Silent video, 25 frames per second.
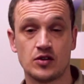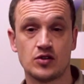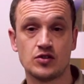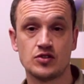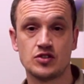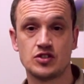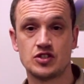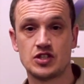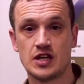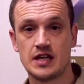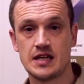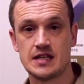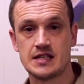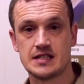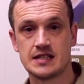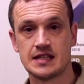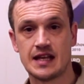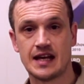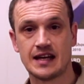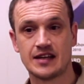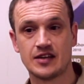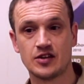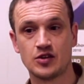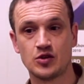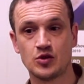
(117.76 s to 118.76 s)
good cheese is
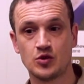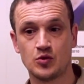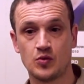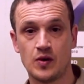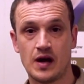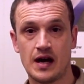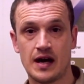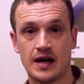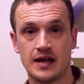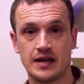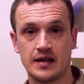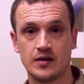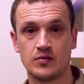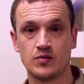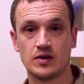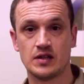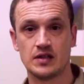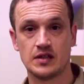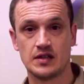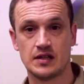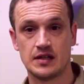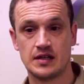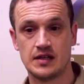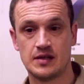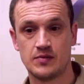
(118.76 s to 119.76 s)
like a good wine, it
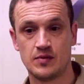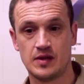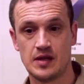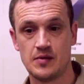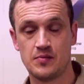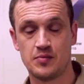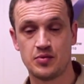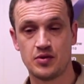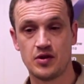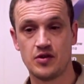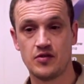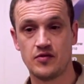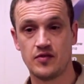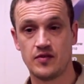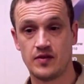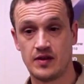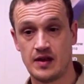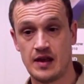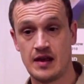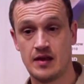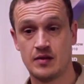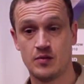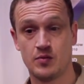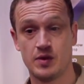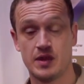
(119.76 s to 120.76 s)
will, uh, will improve
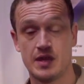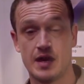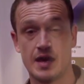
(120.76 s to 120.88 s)
with,